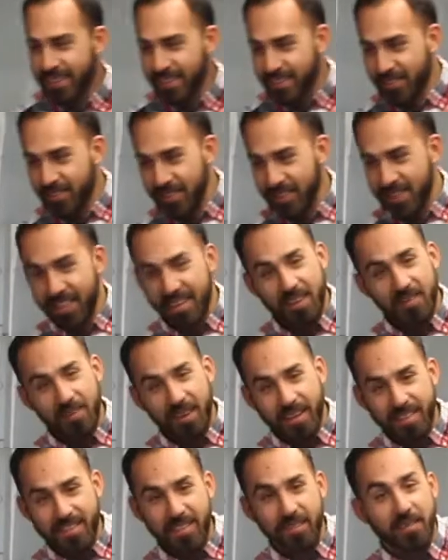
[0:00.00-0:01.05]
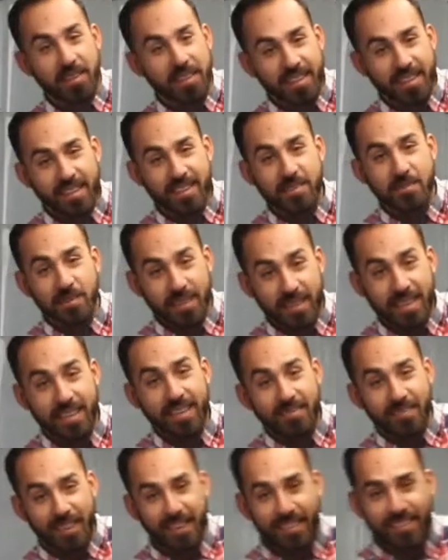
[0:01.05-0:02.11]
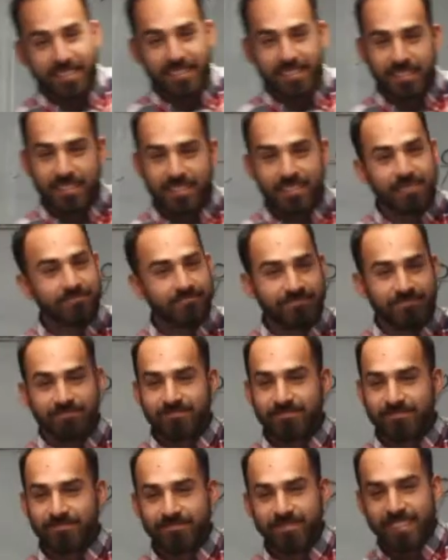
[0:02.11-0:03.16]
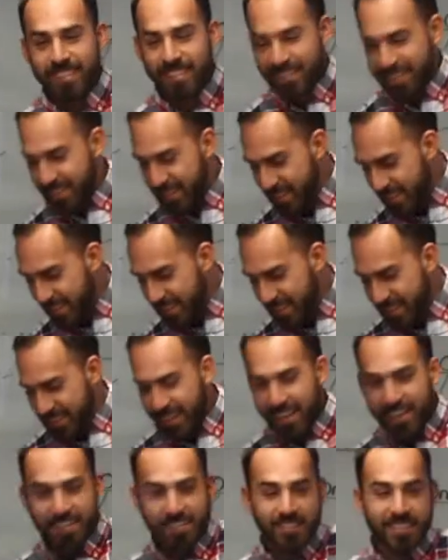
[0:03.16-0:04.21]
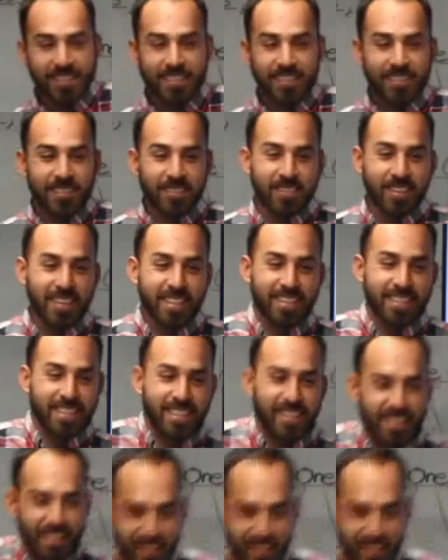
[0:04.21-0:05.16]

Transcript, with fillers: And when we think about some of the things we think about, hmm, I don't deserve this.